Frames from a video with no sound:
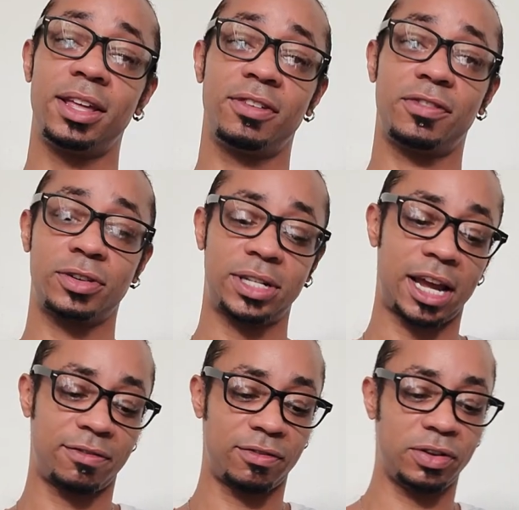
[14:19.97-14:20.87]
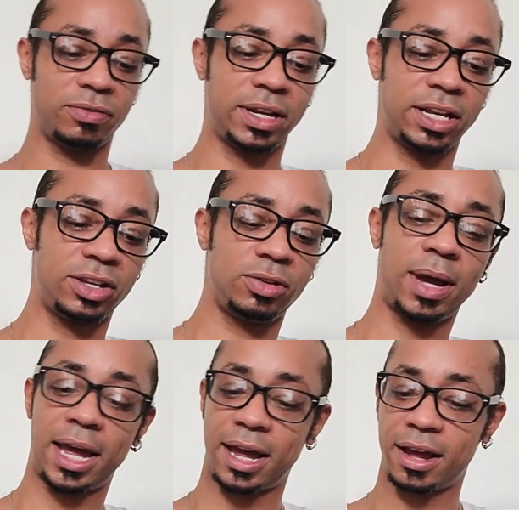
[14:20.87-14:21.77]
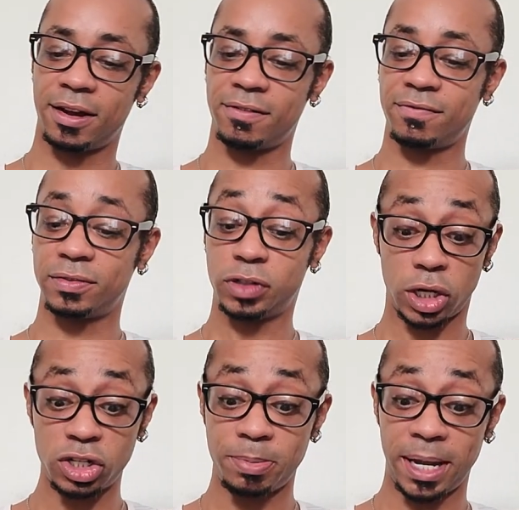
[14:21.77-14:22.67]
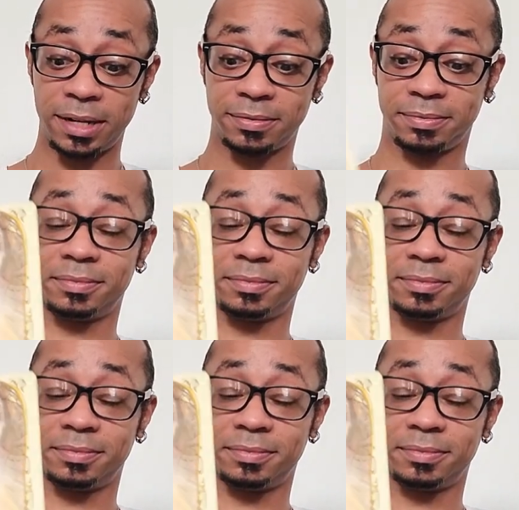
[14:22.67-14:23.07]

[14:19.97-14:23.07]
in the first half of your reading, you have judgment.